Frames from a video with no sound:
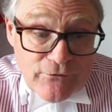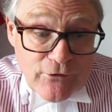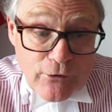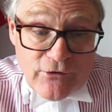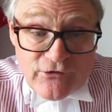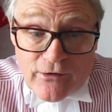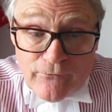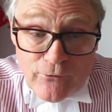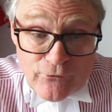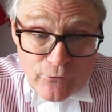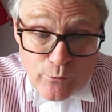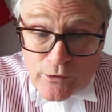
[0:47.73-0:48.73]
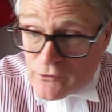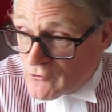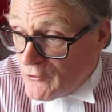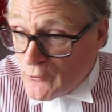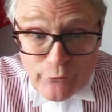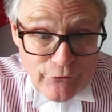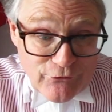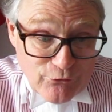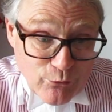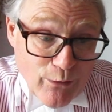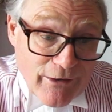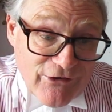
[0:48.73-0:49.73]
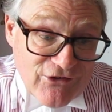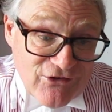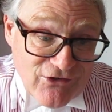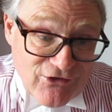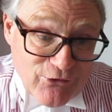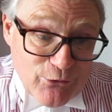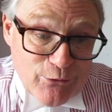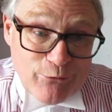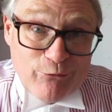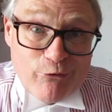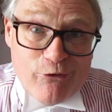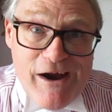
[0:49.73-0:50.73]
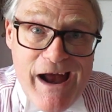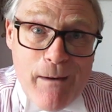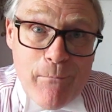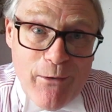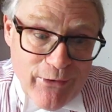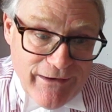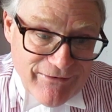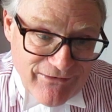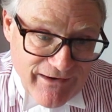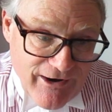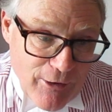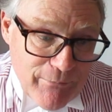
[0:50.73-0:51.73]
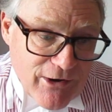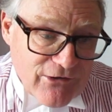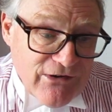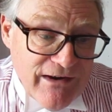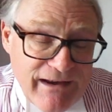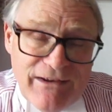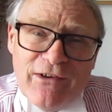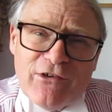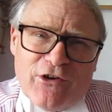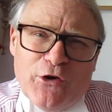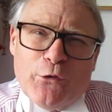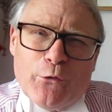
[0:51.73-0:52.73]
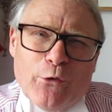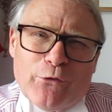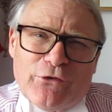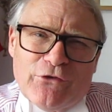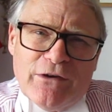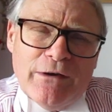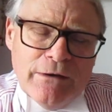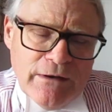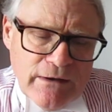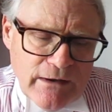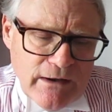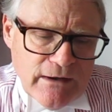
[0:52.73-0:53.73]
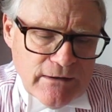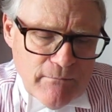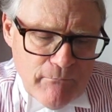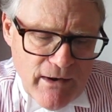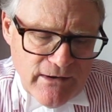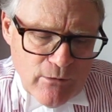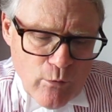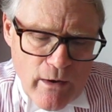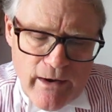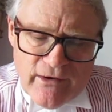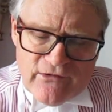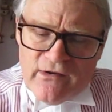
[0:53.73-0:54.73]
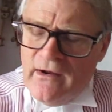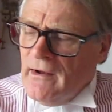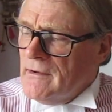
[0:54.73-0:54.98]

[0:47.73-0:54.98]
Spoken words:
Notice I've used the word curious twice just to ram the thing home, because it is a curiosity in many ways.